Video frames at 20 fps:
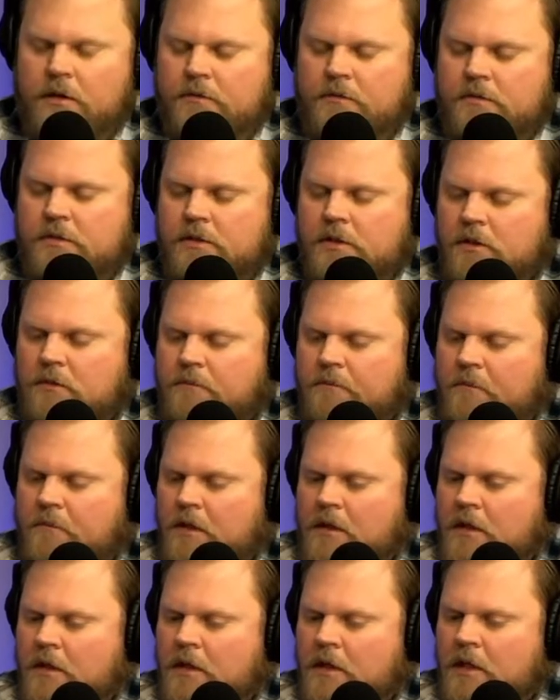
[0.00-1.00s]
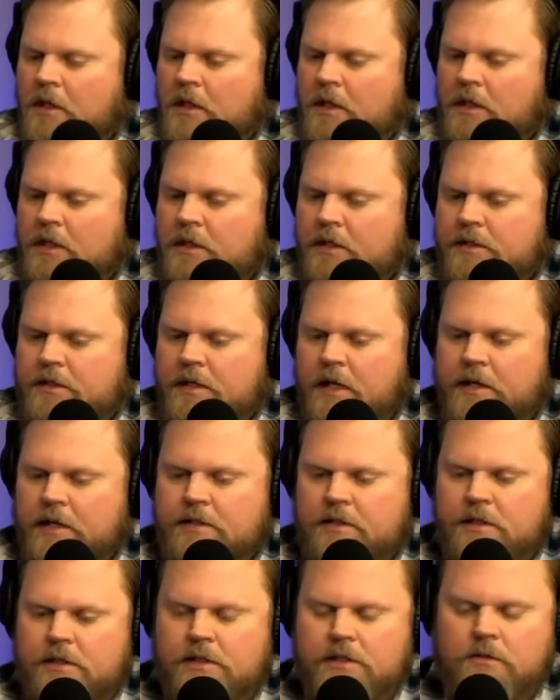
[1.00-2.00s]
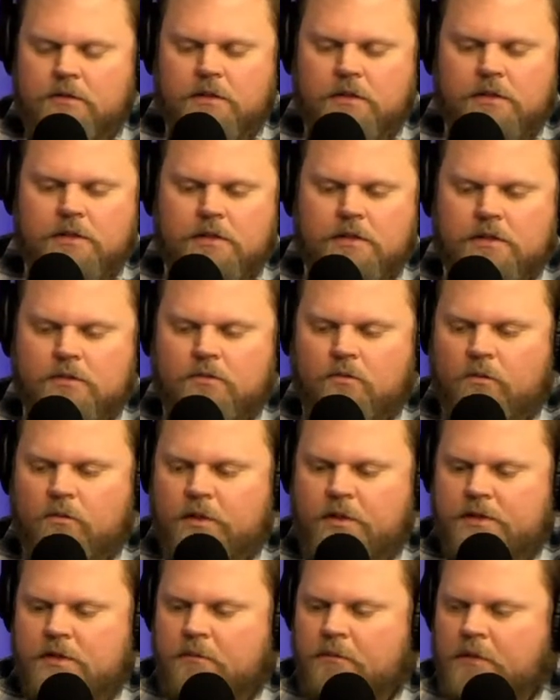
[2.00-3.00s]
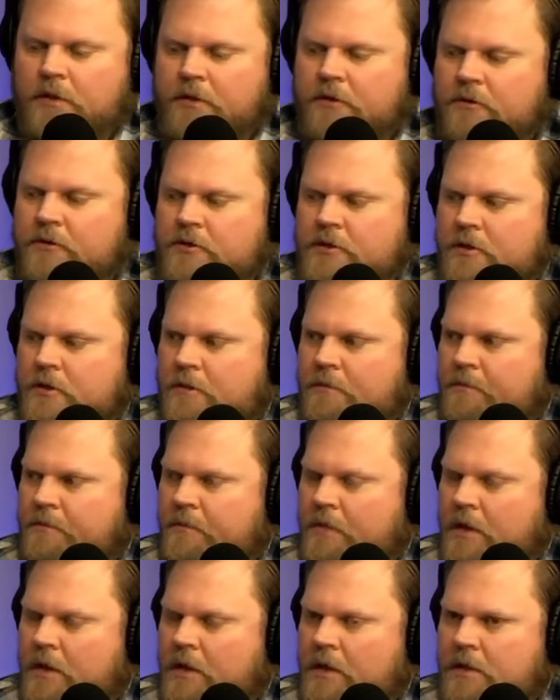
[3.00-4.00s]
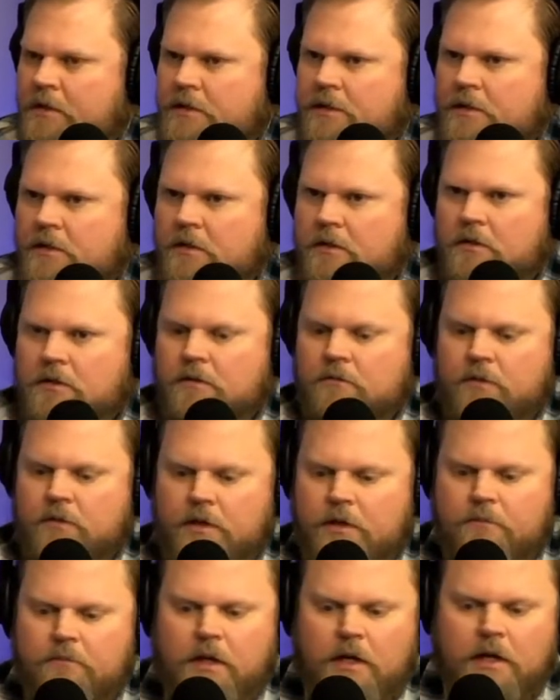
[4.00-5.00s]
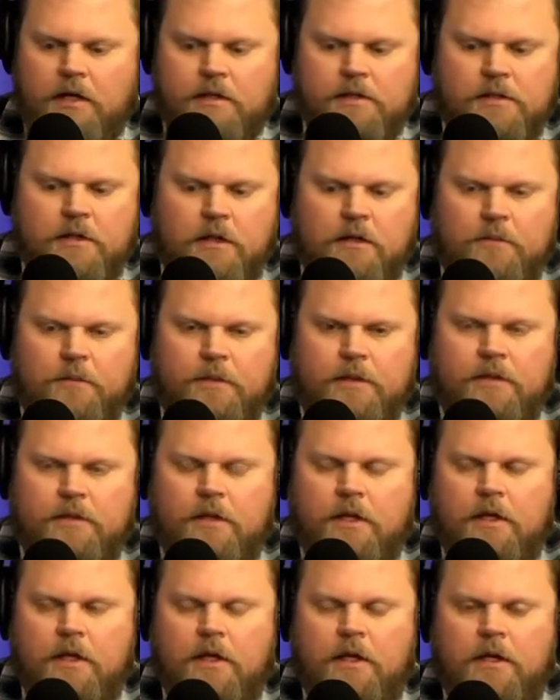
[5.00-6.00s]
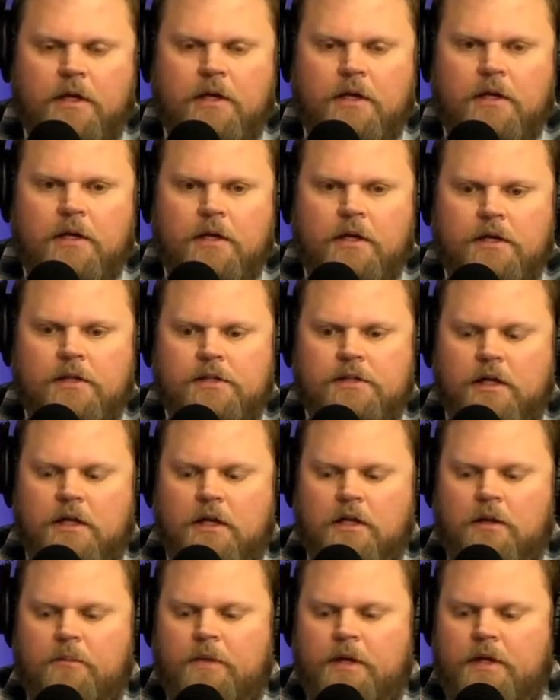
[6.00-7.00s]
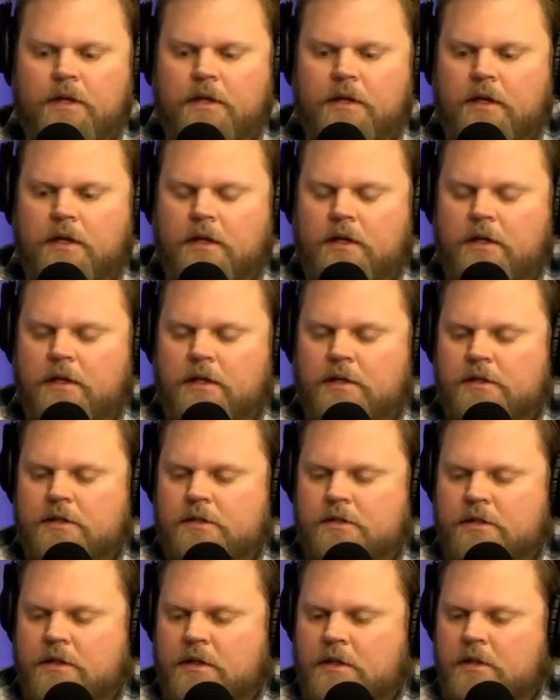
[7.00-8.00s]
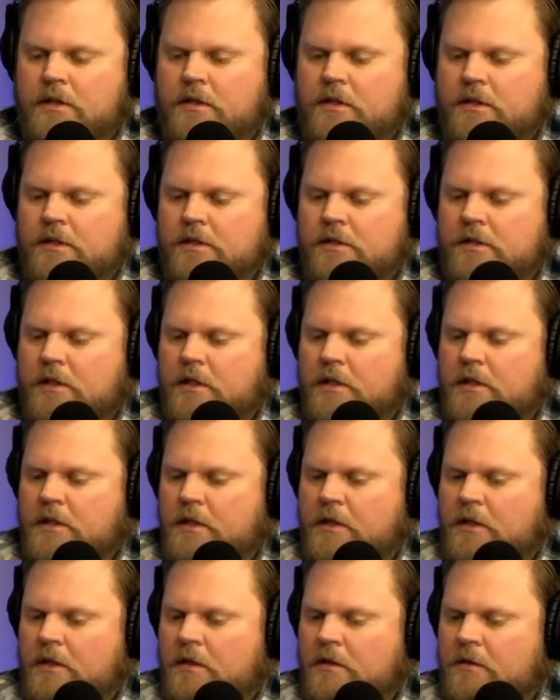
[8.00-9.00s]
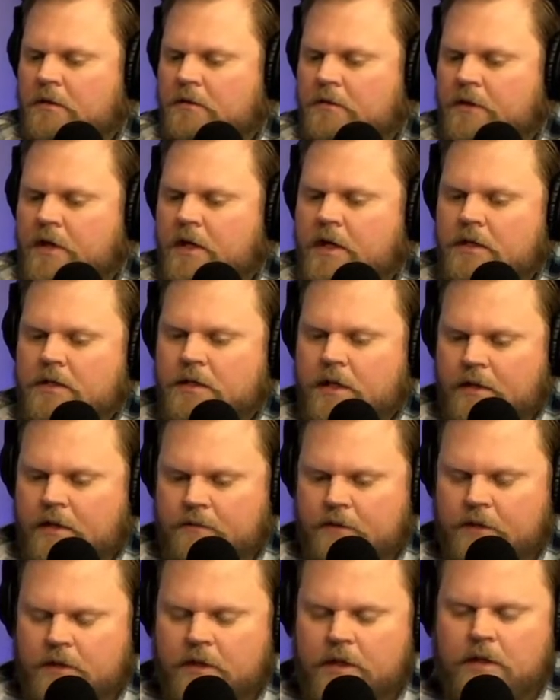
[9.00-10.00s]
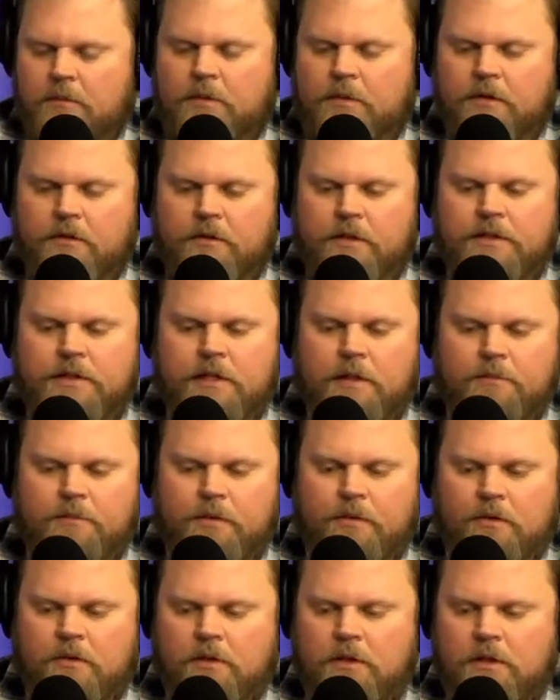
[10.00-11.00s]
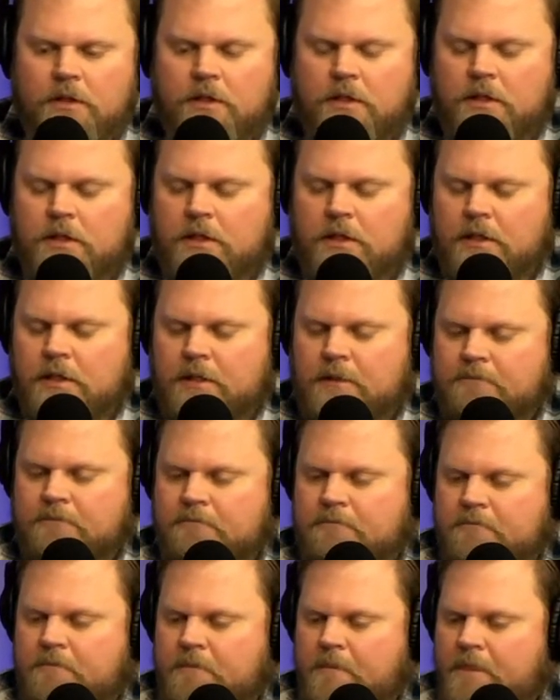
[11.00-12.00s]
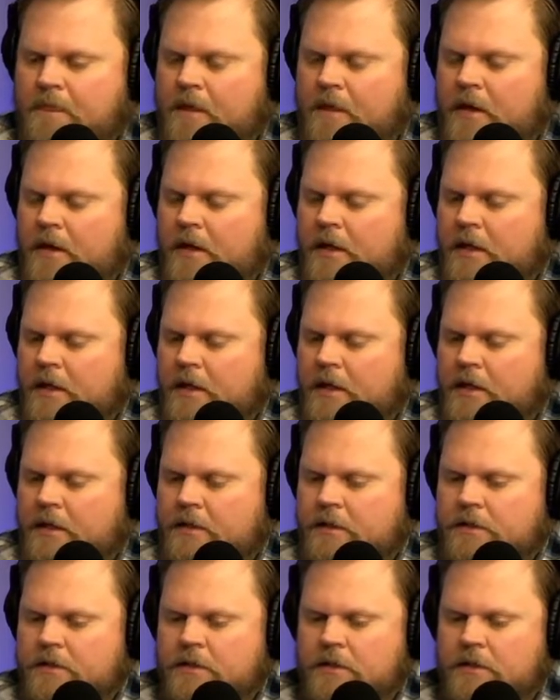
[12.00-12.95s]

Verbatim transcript: So Ecclesiastes this is wisdom literature. It's written by Solomon. Solomon is the the son of King David. He built the temple, um, and